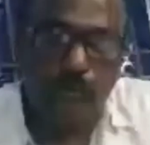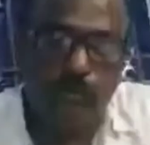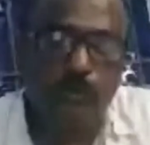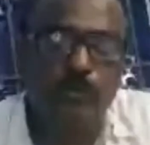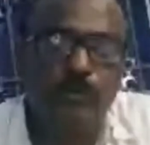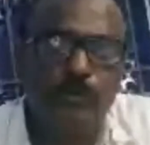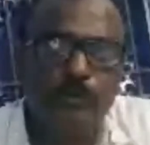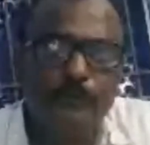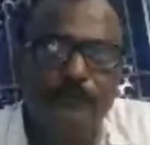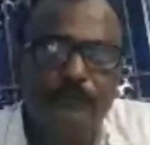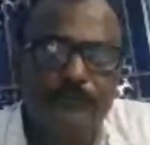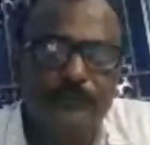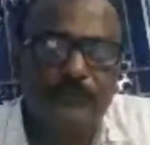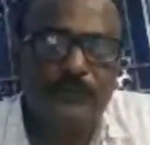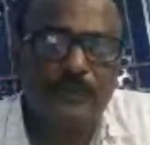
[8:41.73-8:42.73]

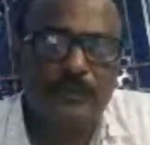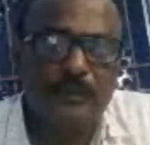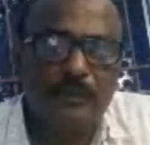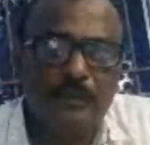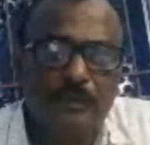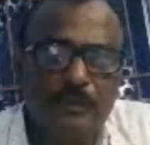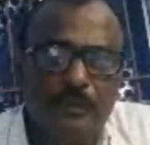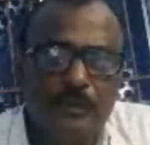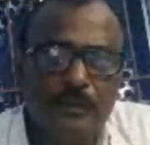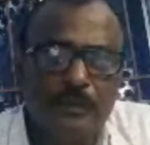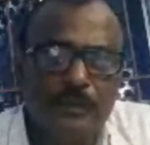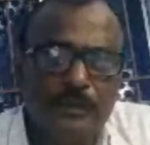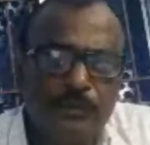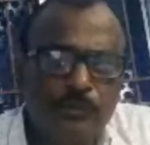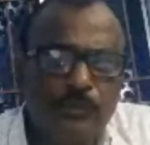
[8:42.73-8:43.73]
although
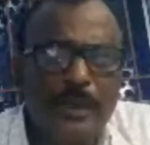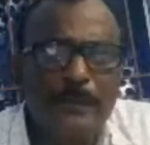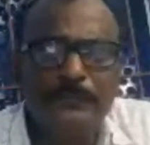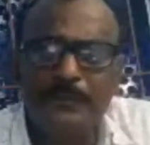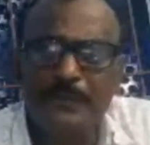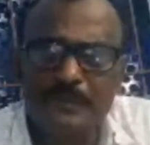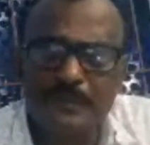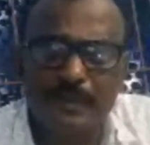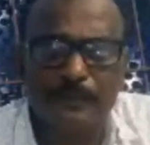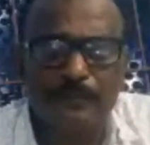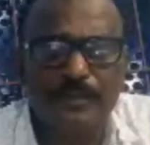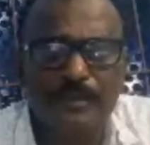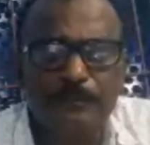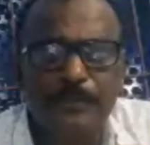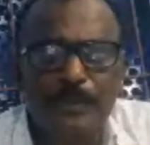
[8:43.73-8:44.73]
he would have been
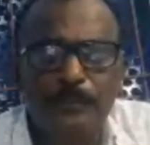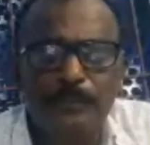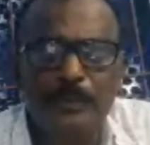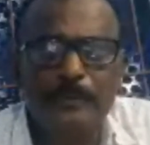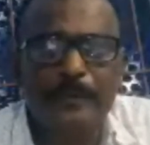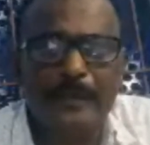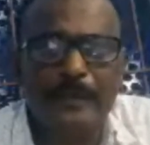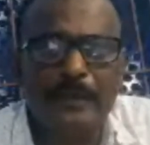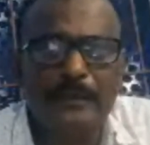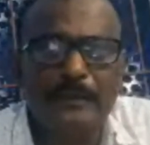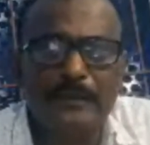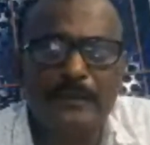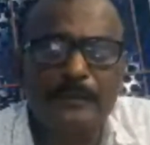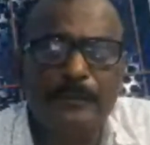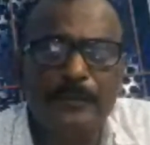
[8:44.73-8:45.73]
saved if proper medical
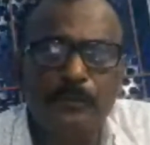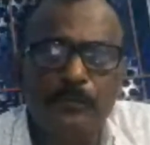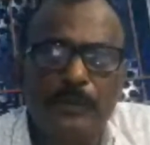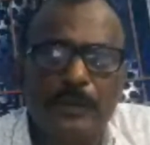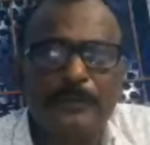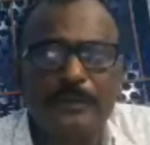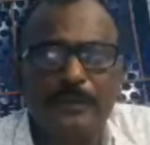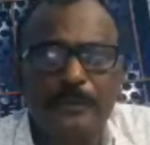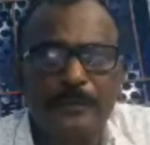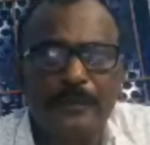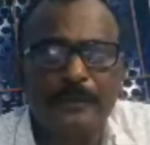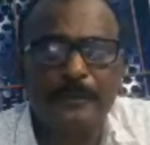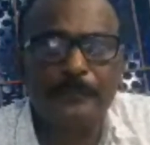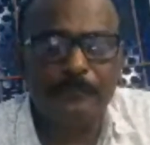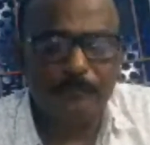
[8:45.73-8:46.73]
treatment would have been.
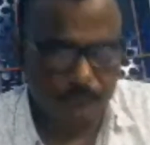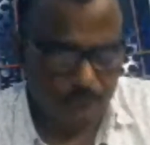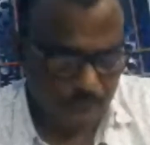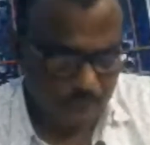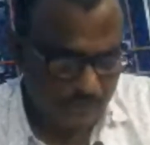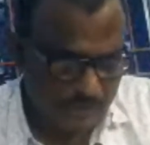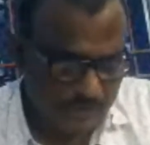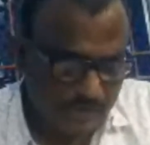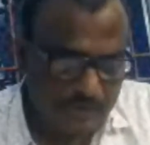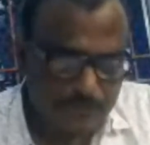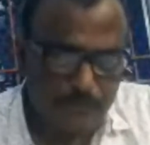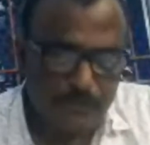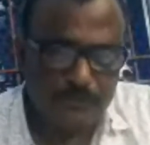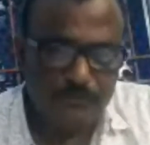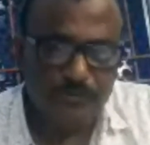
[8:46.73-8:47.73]
This
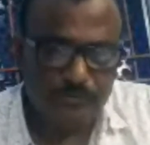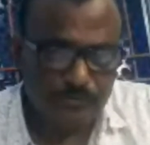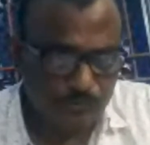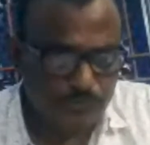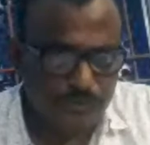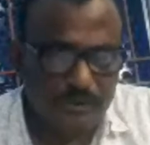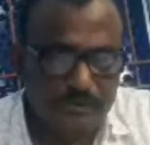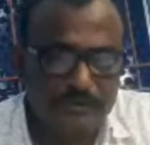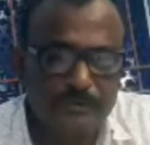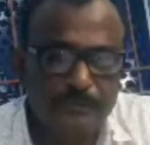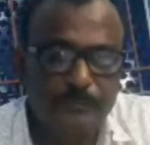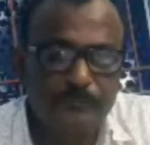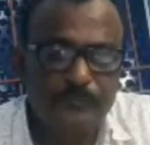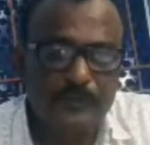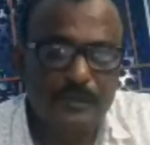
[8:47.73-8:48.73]
expansion 2 says,
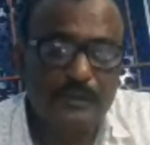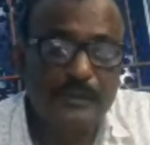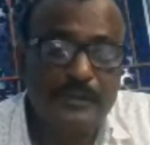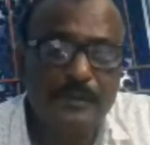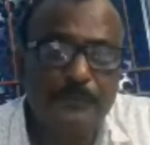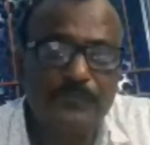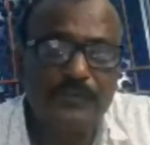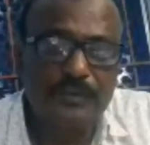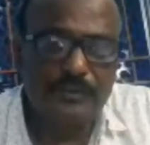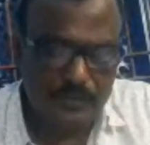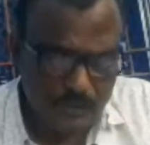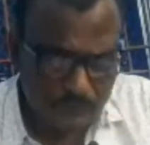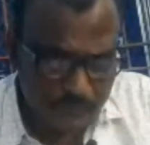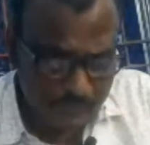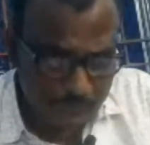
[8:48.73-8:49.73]

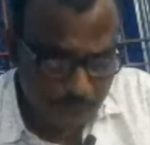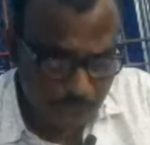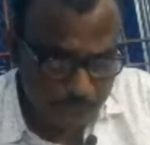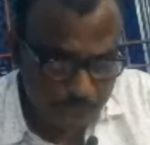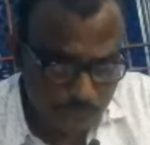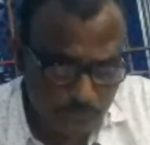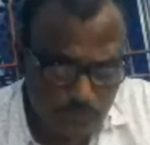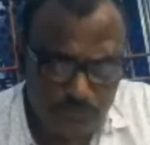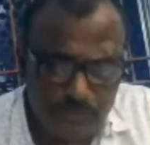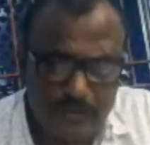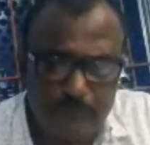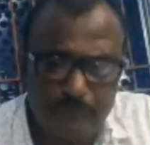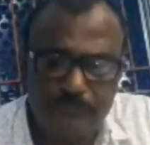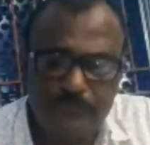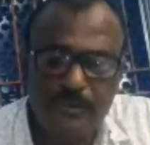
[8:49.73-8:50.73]
deeming provision to
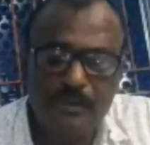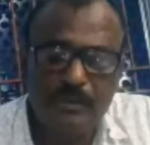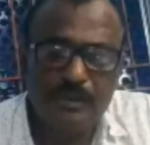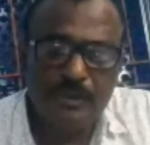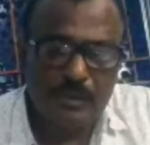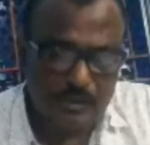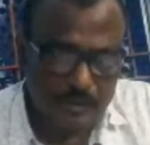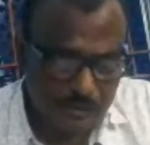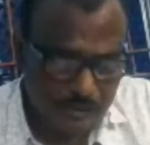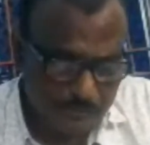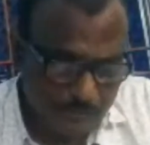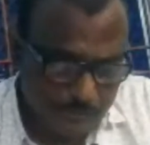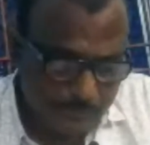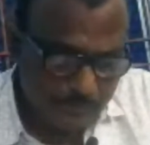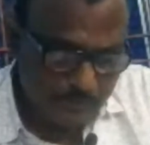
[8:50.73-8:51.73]
deem. If a
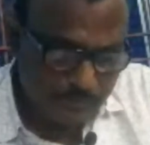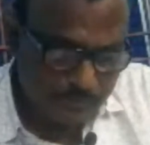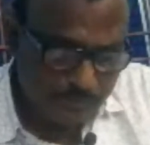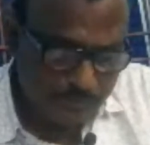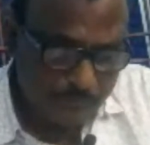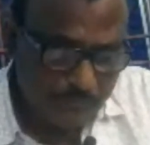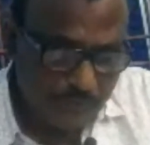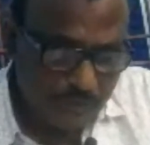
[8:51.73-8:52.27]
person